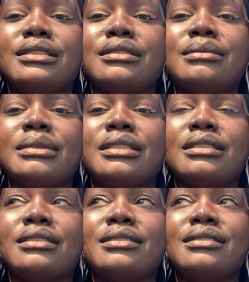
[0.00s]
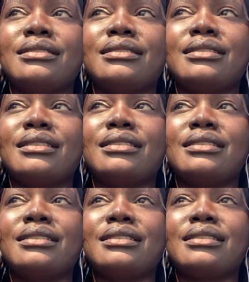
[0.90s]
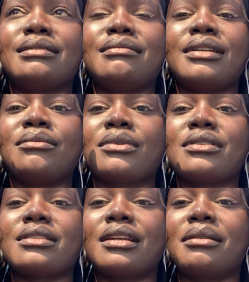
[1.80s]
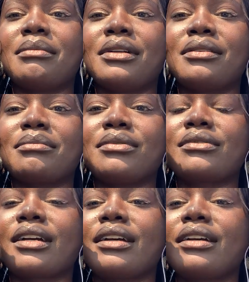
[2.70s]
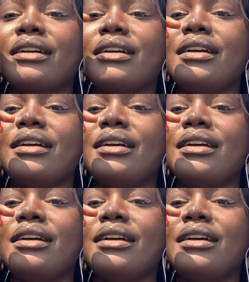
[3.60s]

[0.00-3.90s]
oh my gosh, this is my worst nightmare, pobre.